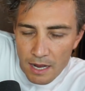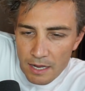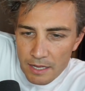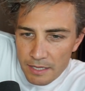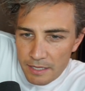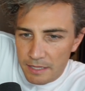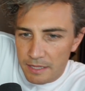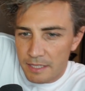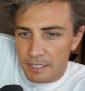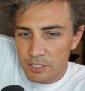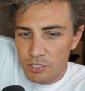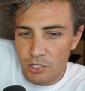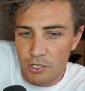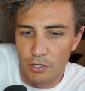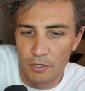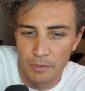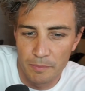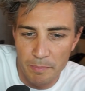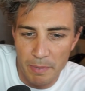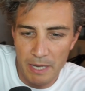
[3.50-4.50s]
This
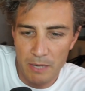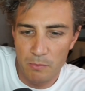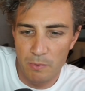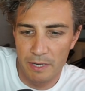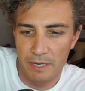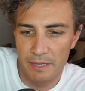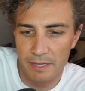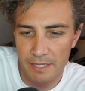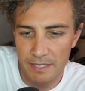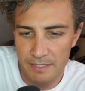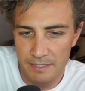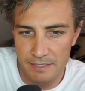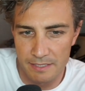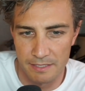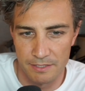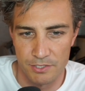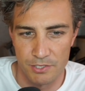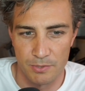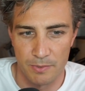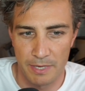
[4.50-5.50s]
could be one of these
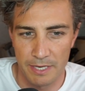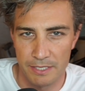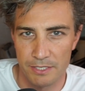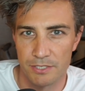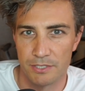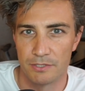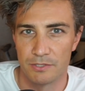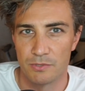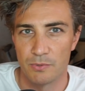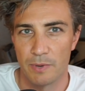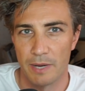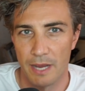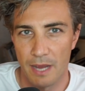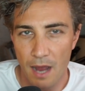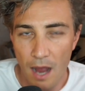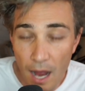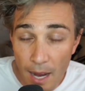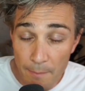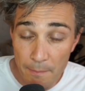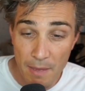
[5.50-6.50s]
situations where
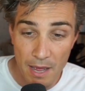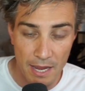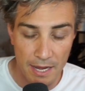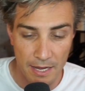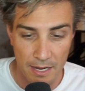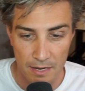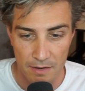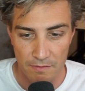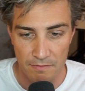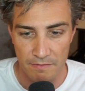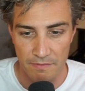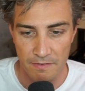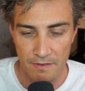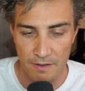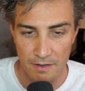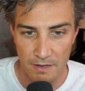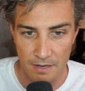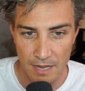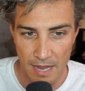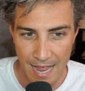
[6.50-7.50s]
I may have
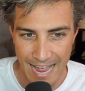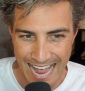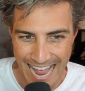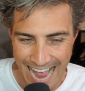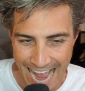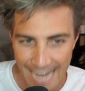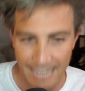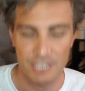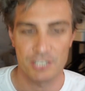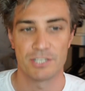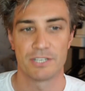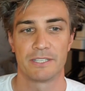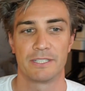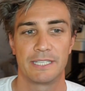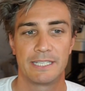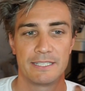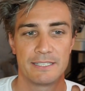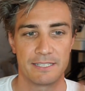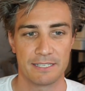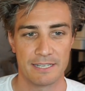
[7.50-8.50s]

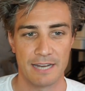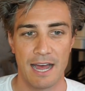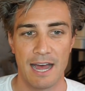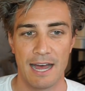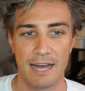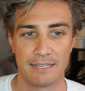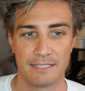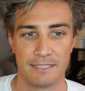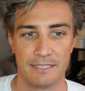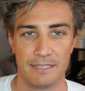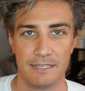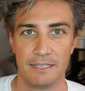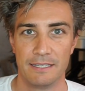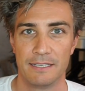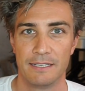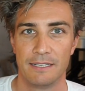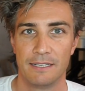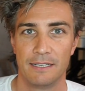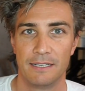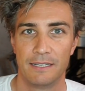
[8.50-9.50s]
actually started
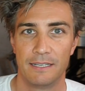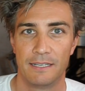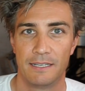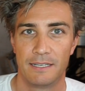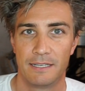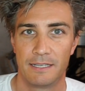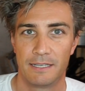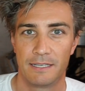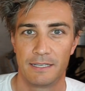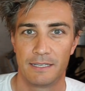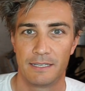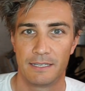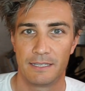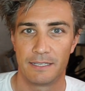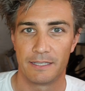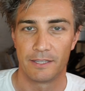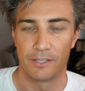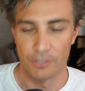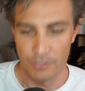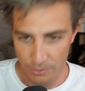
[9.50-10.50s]

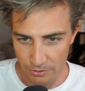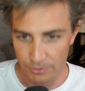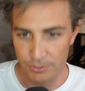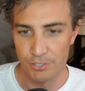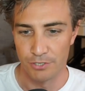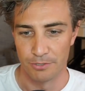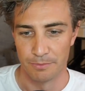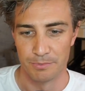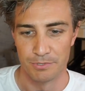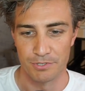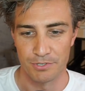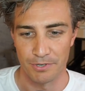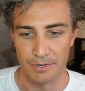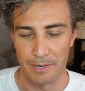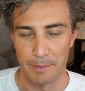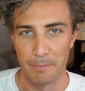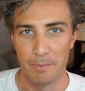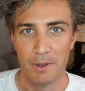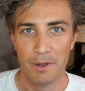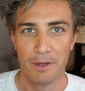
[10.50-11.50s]
the YouTube
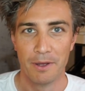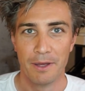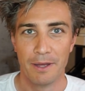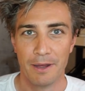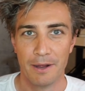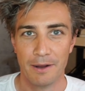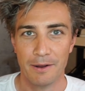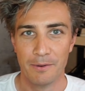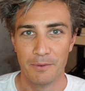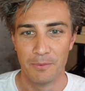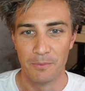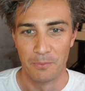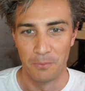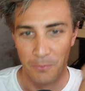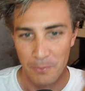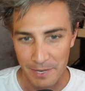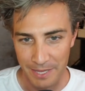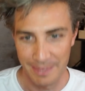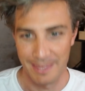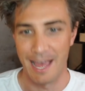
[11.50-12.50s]
stream
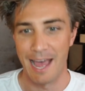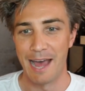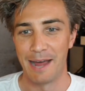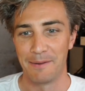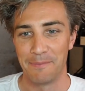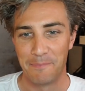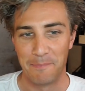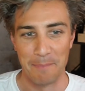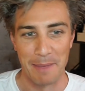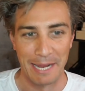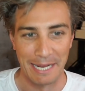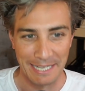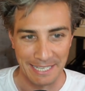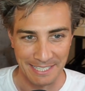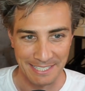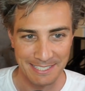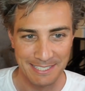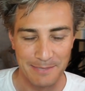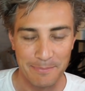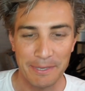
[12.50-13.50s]
without
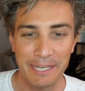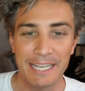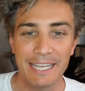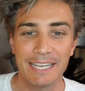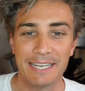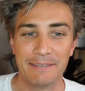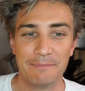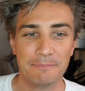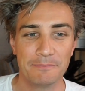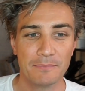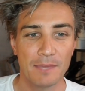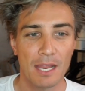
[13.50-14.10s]
meaning to begin.